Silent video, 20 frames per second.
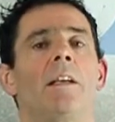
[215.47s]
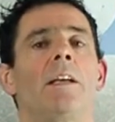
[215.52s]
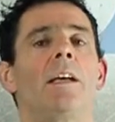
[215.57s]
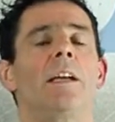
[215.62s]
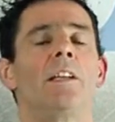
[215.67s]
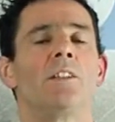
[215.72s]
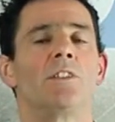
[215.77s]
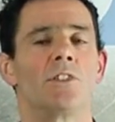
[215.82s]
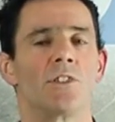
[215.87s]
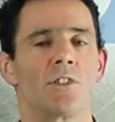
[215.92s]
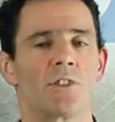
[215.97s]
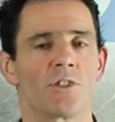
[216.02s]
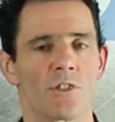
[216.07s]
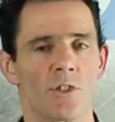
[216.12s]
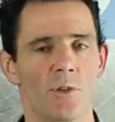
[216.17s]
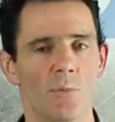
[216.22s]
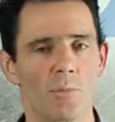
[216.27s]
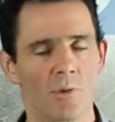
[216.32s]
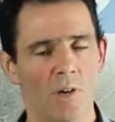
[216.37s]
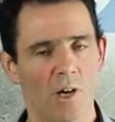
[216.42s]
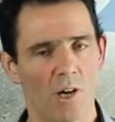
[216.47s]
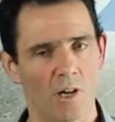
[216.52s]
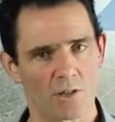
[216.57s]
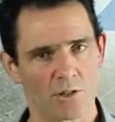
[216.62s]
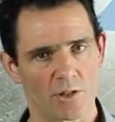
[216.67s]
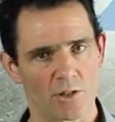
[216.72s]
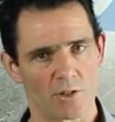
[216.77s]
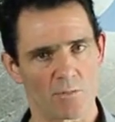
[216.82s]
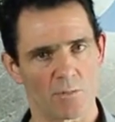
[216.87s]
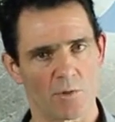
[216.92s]
It's your
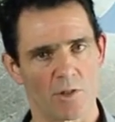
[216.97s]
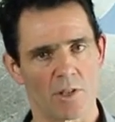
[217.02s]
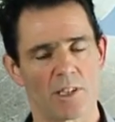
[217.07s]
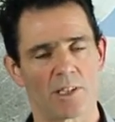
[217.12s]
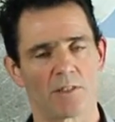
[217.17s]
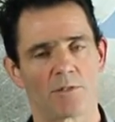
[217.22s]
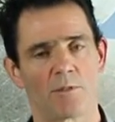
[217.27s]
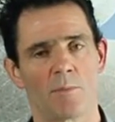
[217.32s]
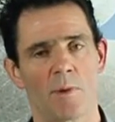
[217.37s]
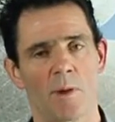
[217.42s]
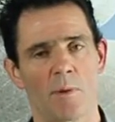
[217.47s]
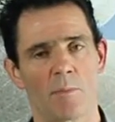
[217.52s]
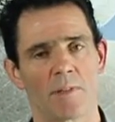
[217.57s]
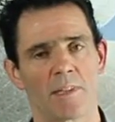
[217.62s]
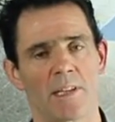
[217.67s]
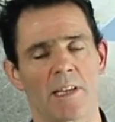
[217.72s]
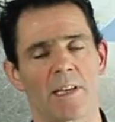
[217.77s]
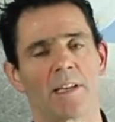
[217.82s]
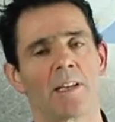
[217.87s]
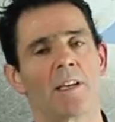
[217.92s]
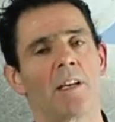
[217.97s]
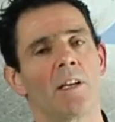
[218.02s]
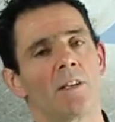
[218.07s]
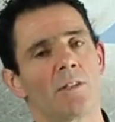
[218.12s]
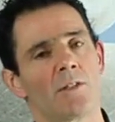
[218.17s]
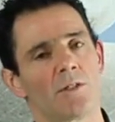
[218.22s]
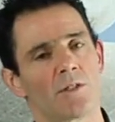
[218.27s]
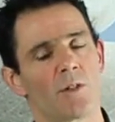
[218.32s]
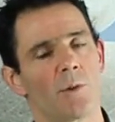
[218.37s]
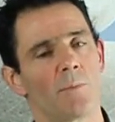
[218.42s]
subconscious mind has remembered that.
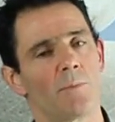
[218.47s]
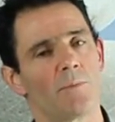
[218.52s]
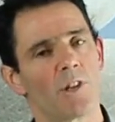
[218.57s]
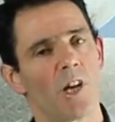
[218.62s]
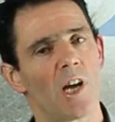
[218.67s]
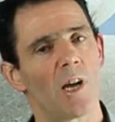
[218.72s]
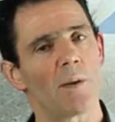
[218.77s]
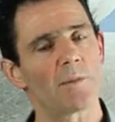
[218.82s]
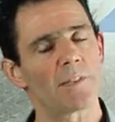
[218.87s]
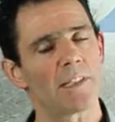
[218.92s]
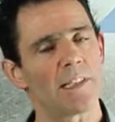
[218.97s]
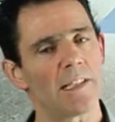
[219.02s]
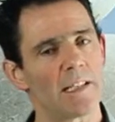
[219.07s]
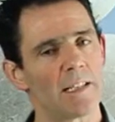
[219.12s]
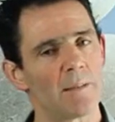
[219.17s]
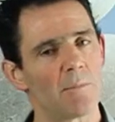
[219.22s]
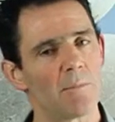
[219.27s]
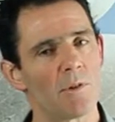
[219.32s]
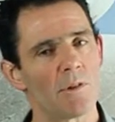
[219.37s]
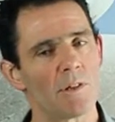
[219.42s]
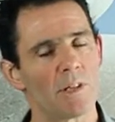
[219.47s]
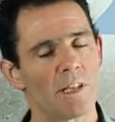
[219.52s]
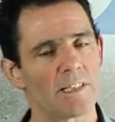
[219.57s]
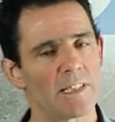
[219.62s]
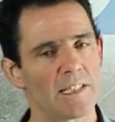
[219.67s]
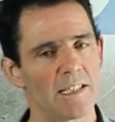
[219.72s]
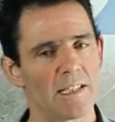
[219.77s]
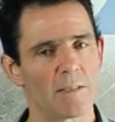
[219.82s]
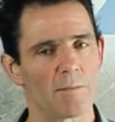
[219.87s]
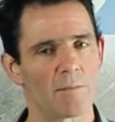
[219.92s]
Sometimes it's
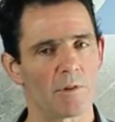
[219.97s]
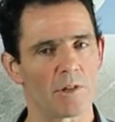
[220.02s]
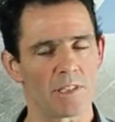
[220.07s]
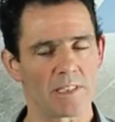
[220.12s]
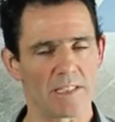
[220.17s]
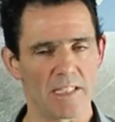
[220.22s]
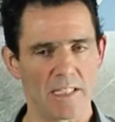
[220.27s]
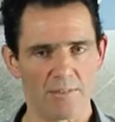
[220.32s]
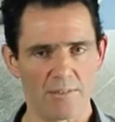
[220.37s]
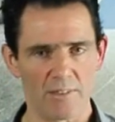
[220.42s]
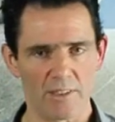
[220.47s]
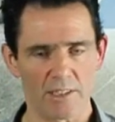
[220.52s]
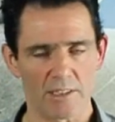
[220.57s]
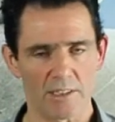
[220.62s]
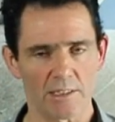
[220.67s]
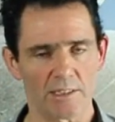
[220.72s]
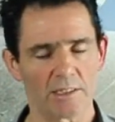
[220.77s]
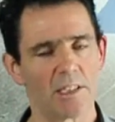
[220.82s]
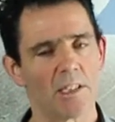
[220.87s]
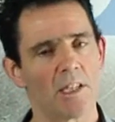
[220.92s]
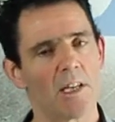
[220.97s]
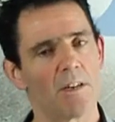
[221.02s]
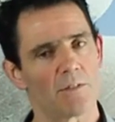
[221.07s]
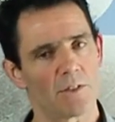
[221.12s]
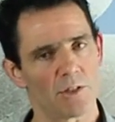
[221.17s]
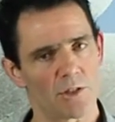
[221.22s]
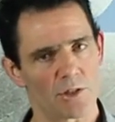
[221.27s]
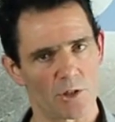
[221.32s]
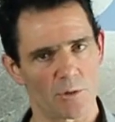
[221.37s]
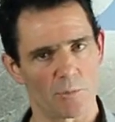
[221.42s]
a little more difficult for
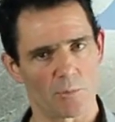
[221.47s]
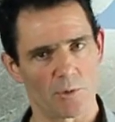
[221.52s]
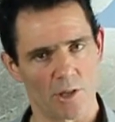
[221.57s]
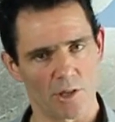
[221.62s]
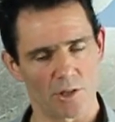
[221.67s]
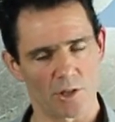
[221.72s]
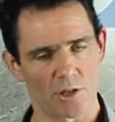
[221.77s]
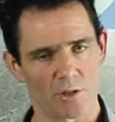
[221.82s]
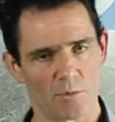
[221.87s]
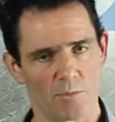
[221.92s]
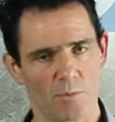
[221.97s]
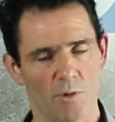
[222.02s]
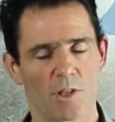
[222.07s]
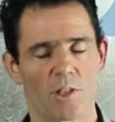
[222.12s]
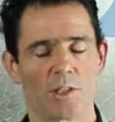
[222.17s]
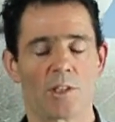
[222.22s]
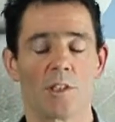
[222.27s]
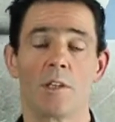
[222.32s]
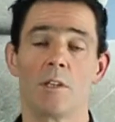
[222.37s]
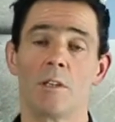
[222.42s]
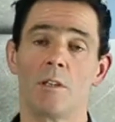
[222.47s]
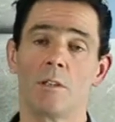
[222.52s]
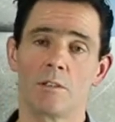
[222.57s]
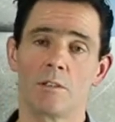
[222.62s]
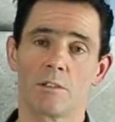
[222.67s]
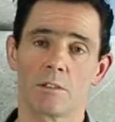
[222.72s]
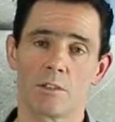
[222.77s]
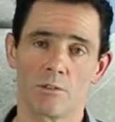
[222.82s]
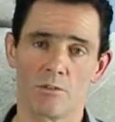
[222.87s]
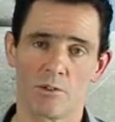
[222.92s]
the subconscious mind
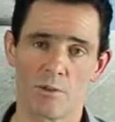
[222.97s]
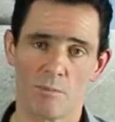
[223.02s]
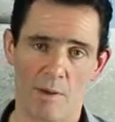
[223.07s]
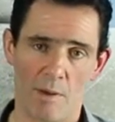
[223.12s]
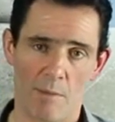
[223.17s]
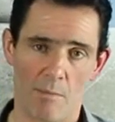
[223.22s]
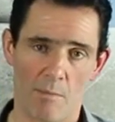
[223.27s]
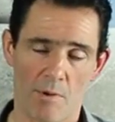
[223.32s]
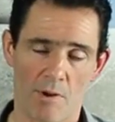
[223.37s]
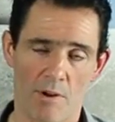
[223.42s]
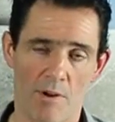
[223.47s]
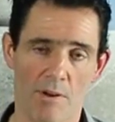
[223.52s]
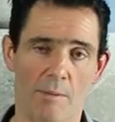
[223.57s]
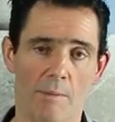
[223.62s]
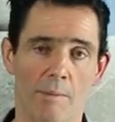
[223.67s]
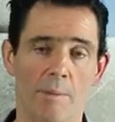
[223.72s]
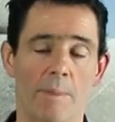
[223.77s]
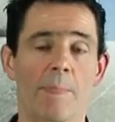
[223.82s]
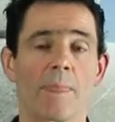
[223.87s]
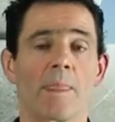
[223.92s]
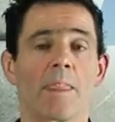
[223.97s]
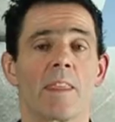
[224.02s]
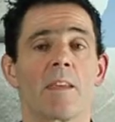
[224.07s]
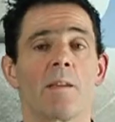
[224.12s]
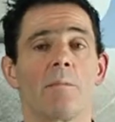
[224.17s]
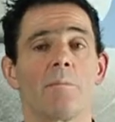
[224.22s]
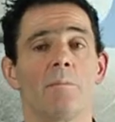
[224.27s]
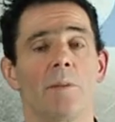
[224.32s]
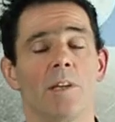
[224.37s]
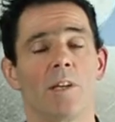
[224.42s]
to remember
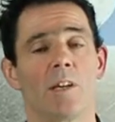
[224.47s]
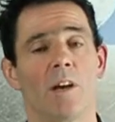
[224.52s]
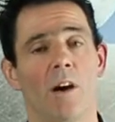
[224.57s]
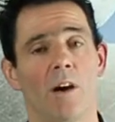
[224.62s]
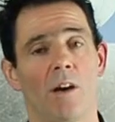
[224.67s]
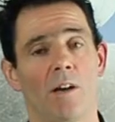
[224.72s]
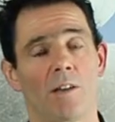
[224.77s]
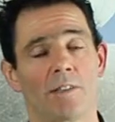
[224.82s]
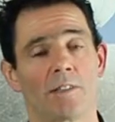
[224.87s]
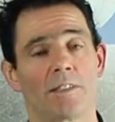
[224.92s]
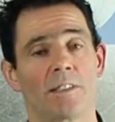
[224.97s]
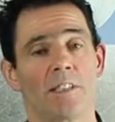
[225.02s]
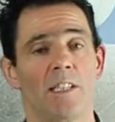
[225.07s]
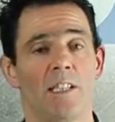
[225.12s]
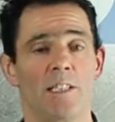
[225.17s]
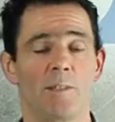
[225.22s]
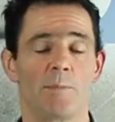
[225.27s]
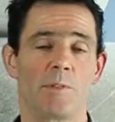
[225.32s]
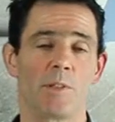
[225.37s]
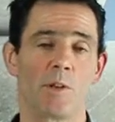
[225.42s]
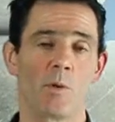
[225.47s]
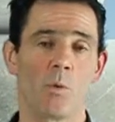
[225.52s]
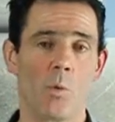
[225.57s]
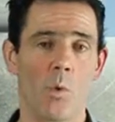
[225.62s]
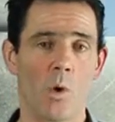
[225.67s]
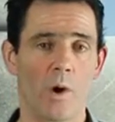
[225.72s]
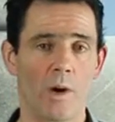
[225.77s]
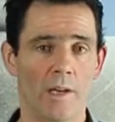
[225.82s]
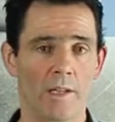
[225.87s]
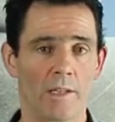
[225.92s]
because it's been a
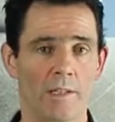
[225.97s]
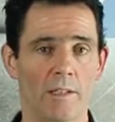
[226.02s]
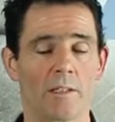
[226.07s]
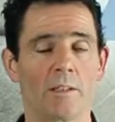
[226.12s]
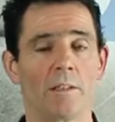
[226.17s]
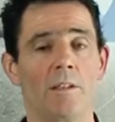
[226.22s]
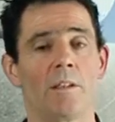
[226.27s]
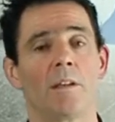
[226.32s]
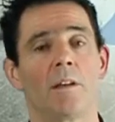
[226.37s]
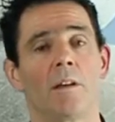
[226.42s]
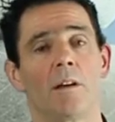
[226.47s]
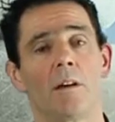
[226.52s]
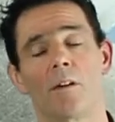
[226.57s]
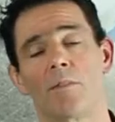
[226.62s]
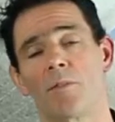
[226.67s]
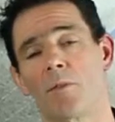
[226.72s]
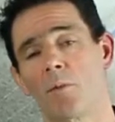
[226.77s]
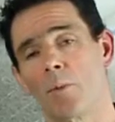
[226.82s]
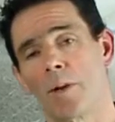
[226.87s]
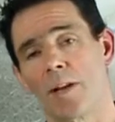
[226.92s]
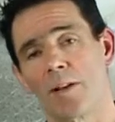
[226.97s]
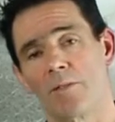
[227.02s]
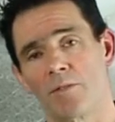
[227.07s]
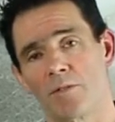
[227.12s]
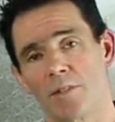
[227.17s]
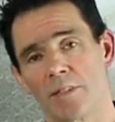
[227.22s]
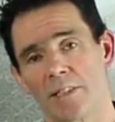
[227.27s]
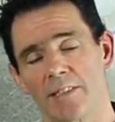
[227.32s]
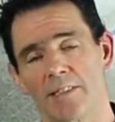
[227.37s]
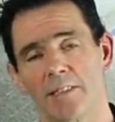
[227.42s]
while or for whatever
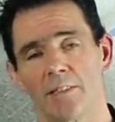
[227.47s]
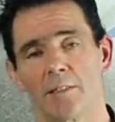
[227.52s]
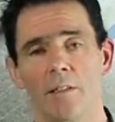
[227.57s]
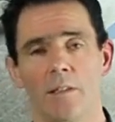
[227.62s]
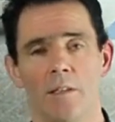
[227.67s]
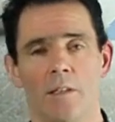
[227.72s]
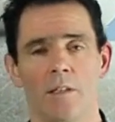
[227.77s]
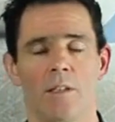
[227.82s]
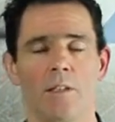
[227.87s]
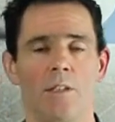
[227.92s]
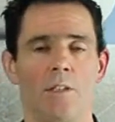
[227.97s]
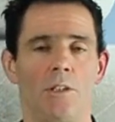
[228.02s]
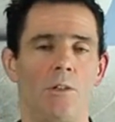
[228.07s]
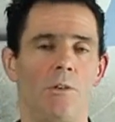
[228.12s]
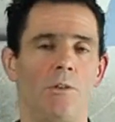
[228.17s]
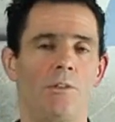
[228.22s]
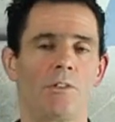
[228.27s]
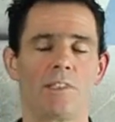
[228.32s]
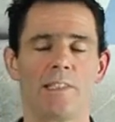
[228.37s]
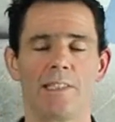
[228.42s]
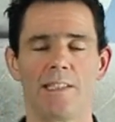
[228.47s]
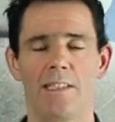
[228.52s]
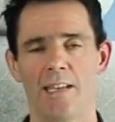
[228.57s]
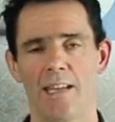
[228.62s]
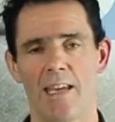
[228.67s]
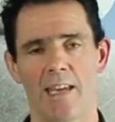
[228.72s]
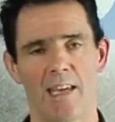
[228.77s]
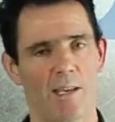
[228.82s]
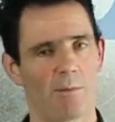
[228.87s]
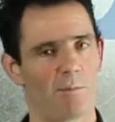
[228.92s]
reason. Usually
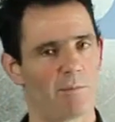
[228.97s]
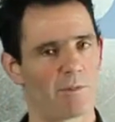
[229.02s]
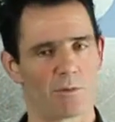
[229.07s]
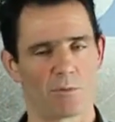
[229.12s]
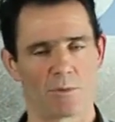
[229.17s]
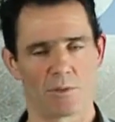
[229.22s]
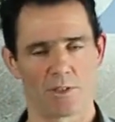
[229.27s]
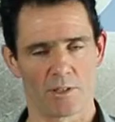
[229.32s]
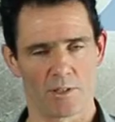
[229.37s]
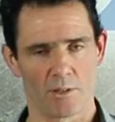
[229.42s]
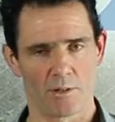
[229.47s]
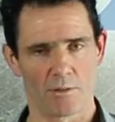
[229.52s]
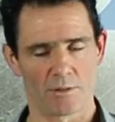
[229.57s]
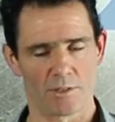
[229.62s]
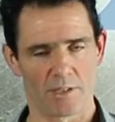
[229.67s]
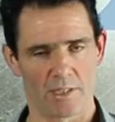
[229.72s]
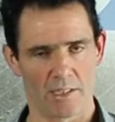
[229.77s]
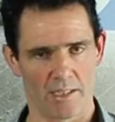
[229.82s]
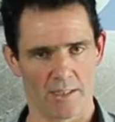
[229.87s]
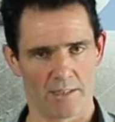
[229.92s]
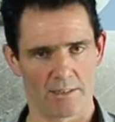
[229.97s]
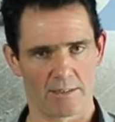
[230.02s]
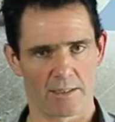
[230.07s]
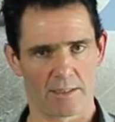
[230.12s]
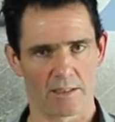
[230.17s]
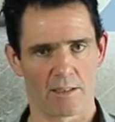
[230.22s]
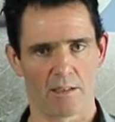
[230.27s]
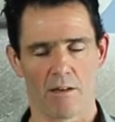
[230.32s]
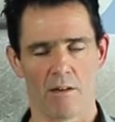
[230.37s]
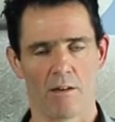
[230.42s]
names are one of those things
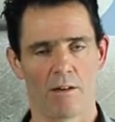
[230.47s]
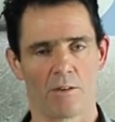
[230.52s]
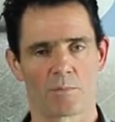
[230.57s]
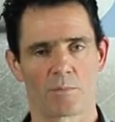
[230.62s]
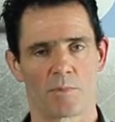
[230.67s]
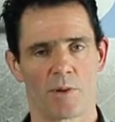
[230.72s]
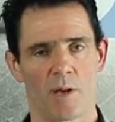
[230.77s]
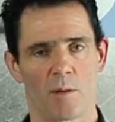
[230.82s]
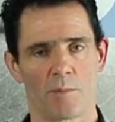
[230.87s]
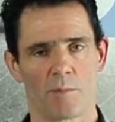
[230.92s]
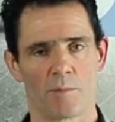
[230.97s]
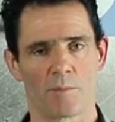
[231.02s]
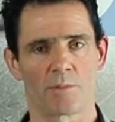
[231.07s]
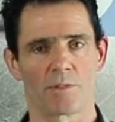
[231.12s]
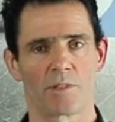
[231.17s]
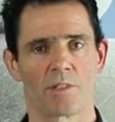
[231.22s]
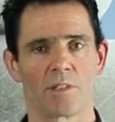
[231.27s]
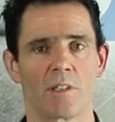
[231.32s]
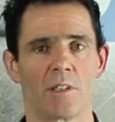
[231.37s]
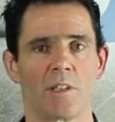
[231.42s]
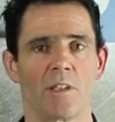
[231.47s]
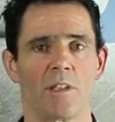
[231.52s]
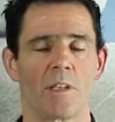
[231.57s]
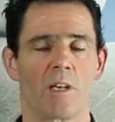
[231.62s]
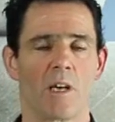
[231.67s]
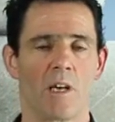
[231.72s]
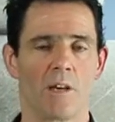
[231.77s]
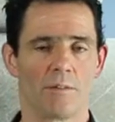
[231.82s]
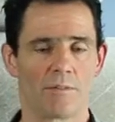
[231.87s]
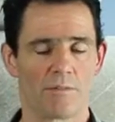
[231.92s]
that cause problems
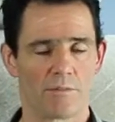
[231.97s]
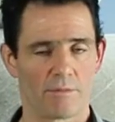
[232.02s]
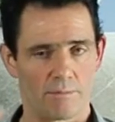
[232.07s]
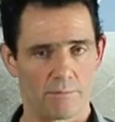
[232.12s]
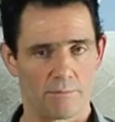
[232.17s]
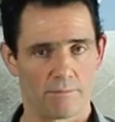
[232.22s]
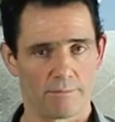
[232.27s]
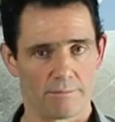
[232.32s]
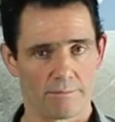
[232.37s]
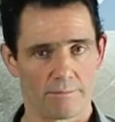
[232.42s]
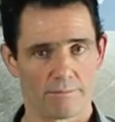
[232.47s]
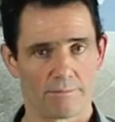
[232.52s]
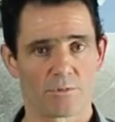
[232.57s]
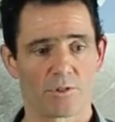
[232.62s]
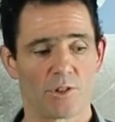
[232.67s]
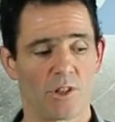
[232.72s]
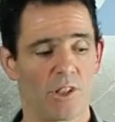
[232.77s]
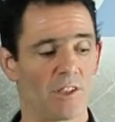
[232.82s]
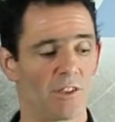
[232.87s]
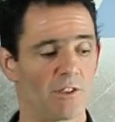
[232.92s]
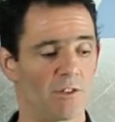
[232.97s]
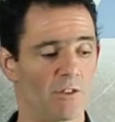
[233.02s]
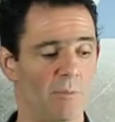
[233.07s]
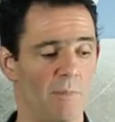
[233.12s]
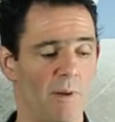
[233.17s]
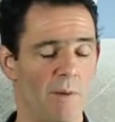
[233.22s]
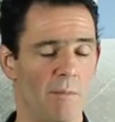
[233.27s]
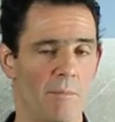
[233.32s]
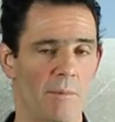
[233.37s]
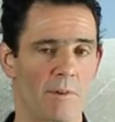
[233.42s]
of trying to
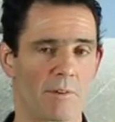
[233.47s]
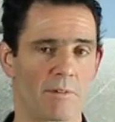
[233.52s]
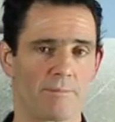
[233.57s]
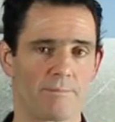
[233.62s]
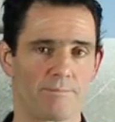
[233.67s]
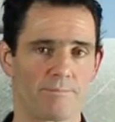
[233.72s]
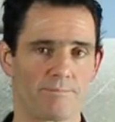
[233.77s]
remember.